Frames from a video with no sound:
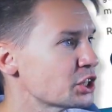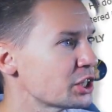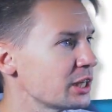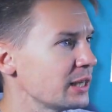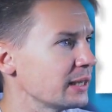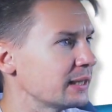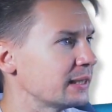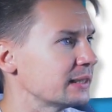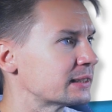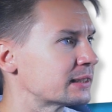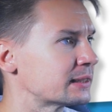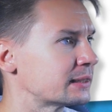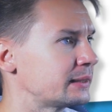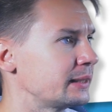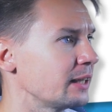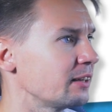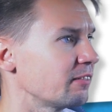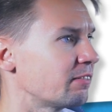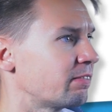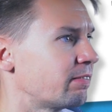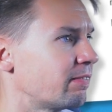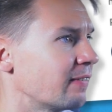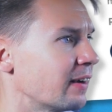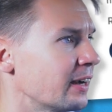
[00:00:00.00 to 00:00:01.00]
Shake is
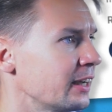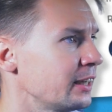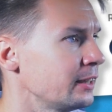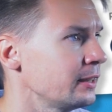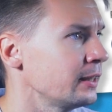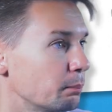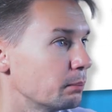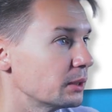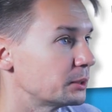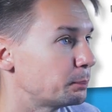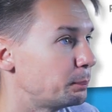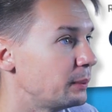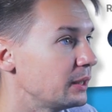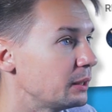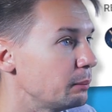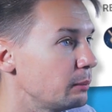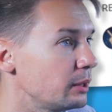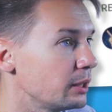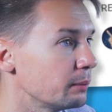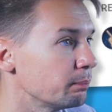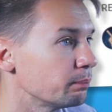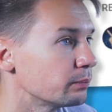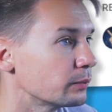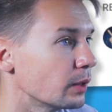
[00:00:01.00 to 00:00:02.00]
still fine, but
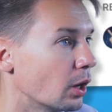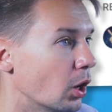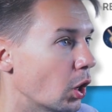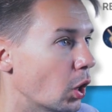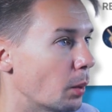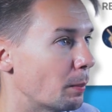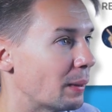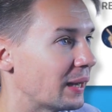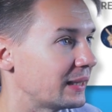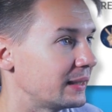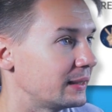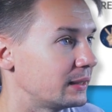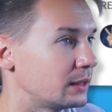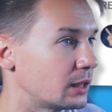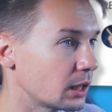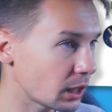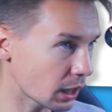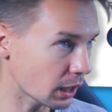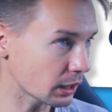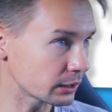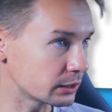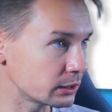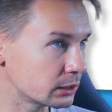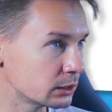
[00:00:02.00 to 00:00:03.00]
Pigmie, oh my
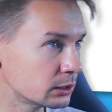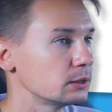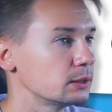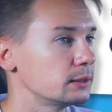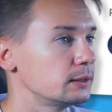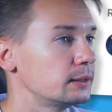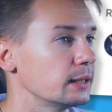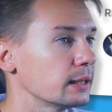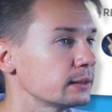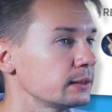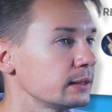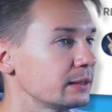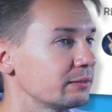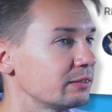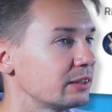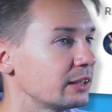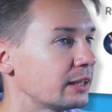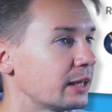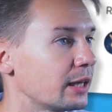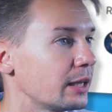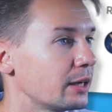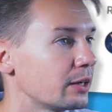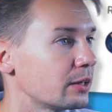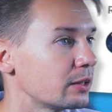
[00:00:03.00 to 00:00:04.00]
god, he doesn't even
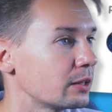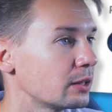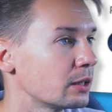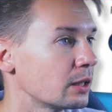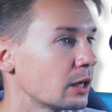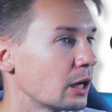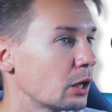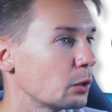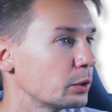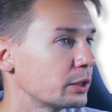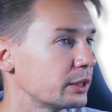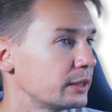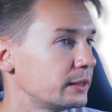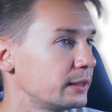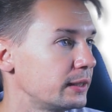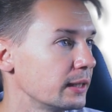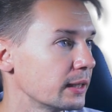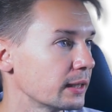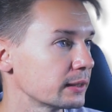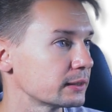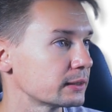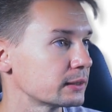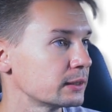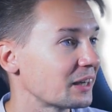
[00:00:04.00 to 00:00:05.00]
care how he
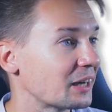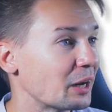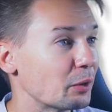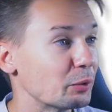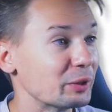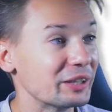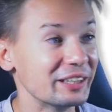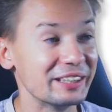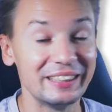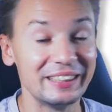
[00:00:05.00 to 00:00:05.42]
does, how he